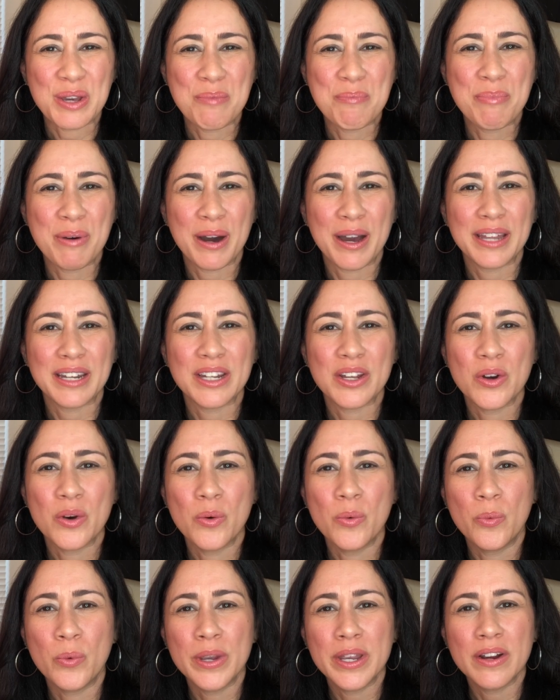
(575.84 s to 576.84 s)
But
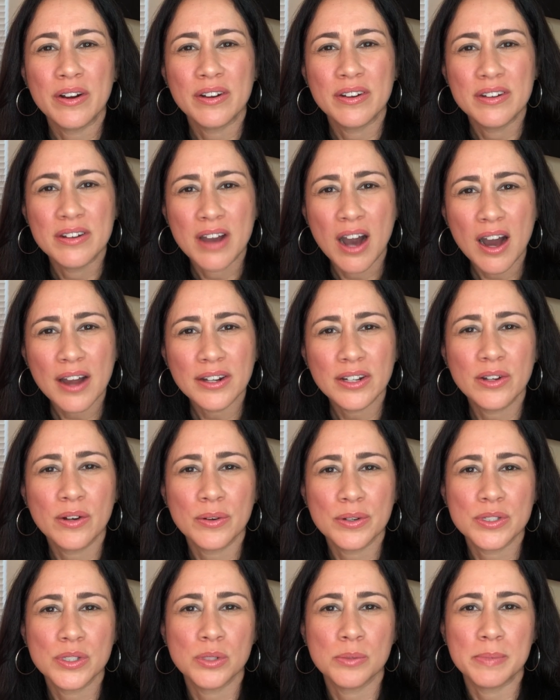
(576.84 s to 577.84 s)
we are not
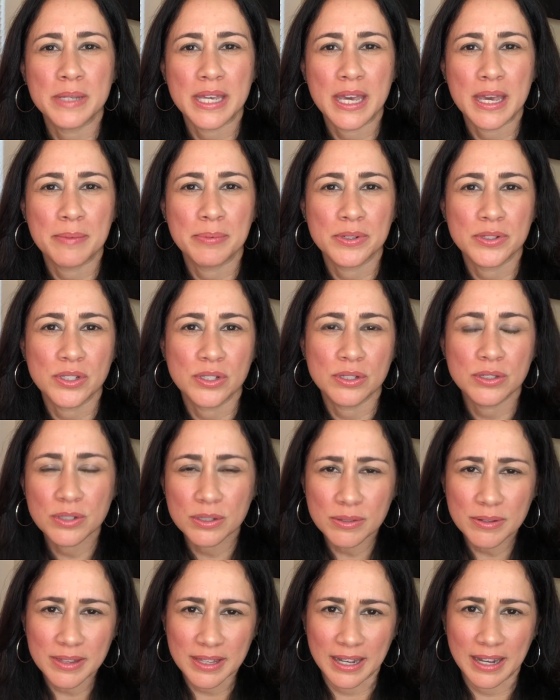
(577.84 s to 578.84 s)
going to be able to
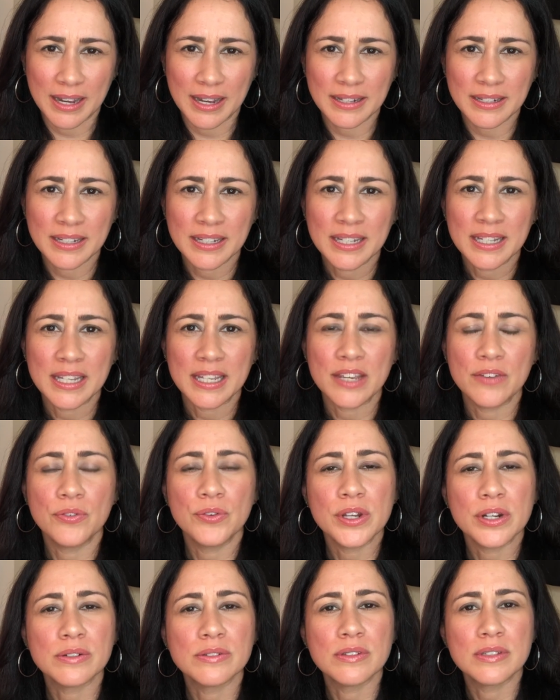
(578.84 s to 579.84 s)
do that if
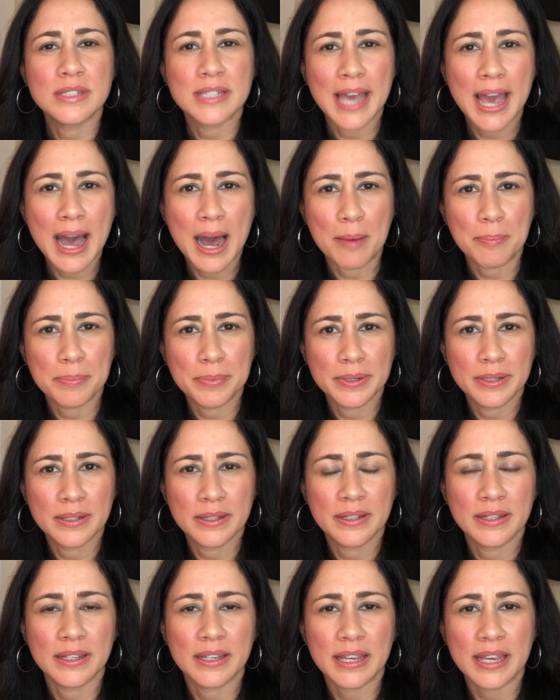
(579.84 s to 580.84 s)
we don't tap
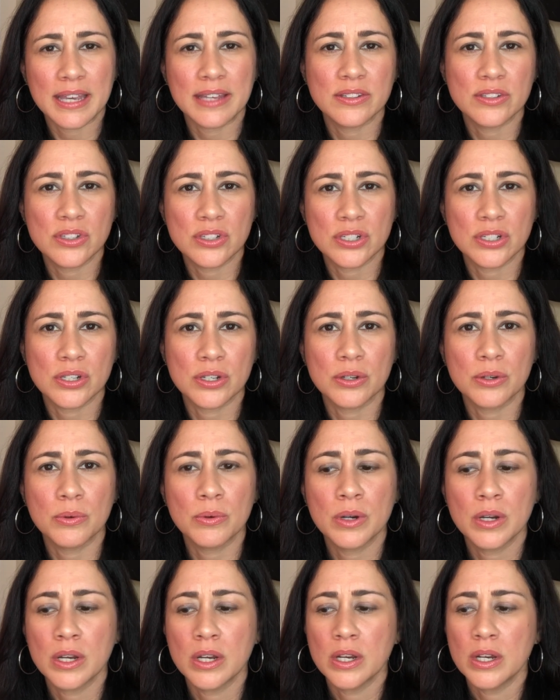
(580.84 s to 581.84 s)
into,
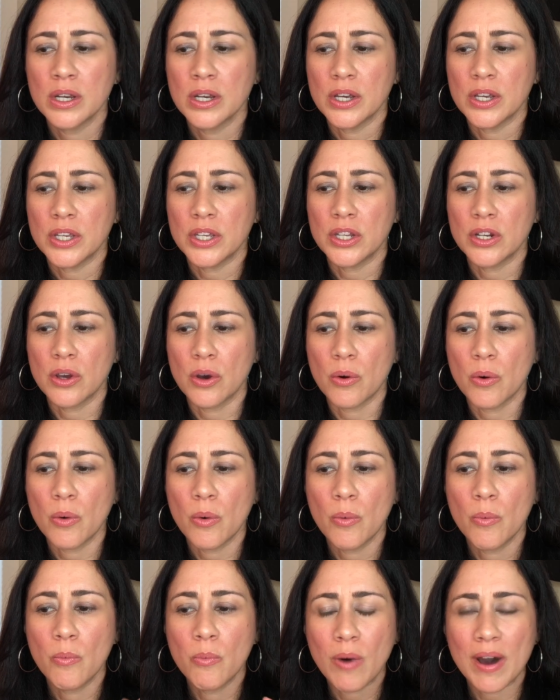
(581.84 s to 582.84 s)

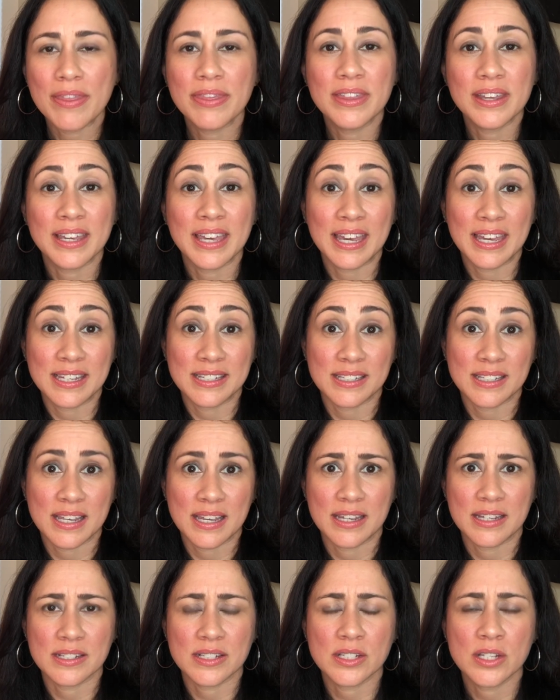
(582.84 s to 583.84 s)
what the case
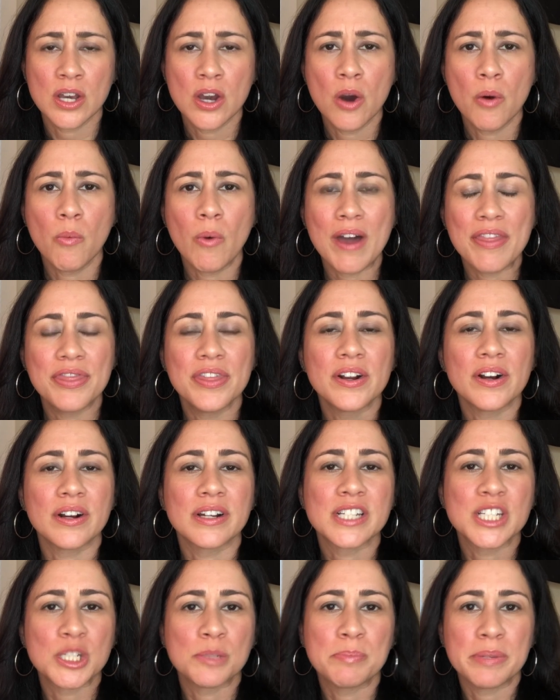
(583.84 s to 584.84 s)
is, what their
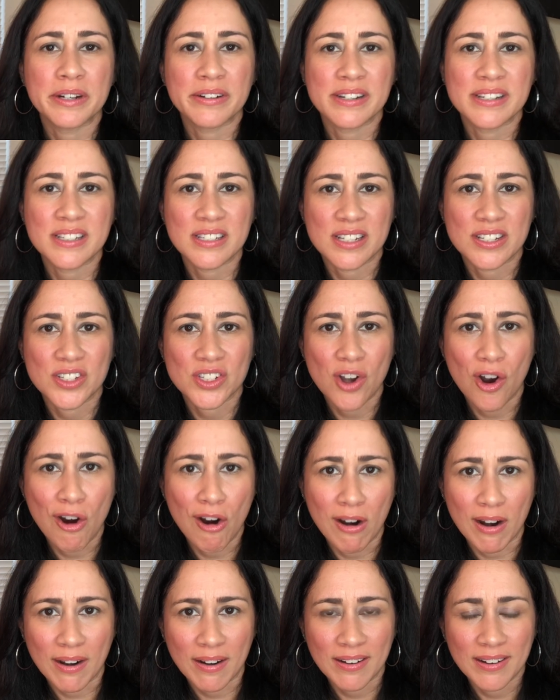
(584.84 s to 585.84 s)
experiences
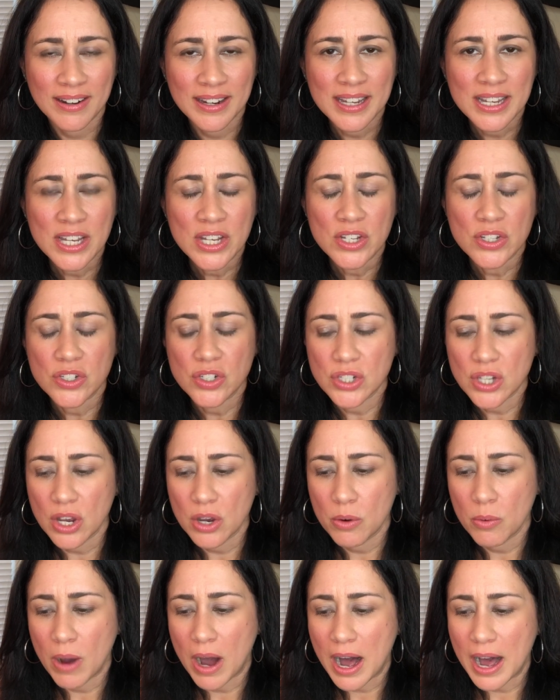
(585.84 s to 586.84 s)
are.
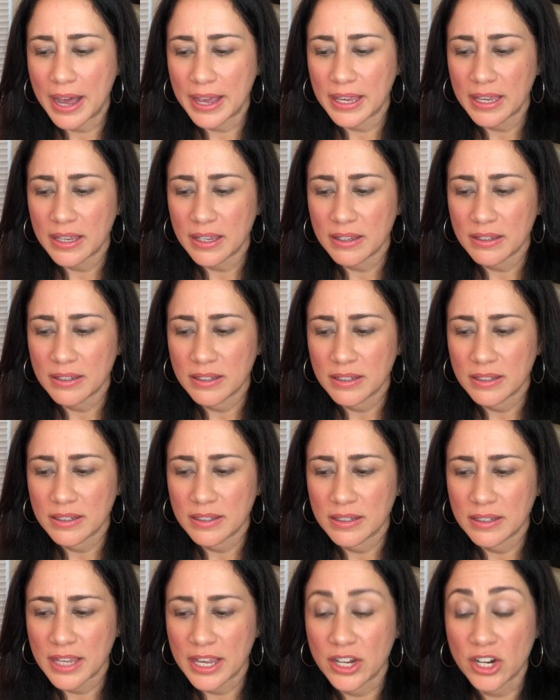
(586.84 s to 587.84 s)
So I
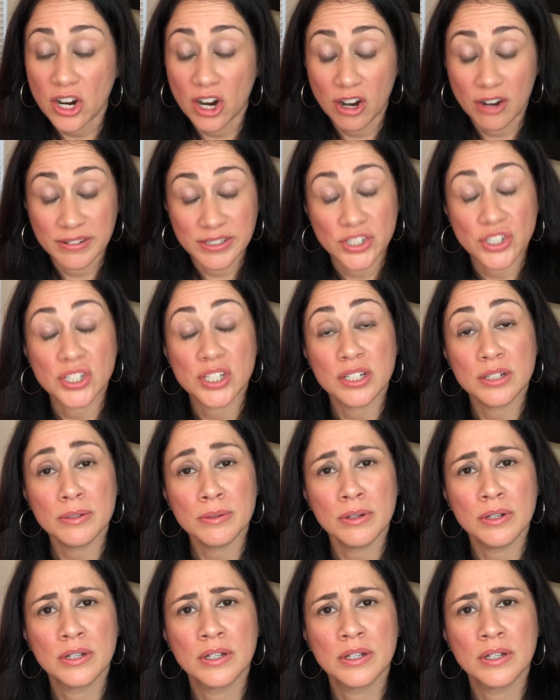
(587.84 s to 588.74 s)
encourage you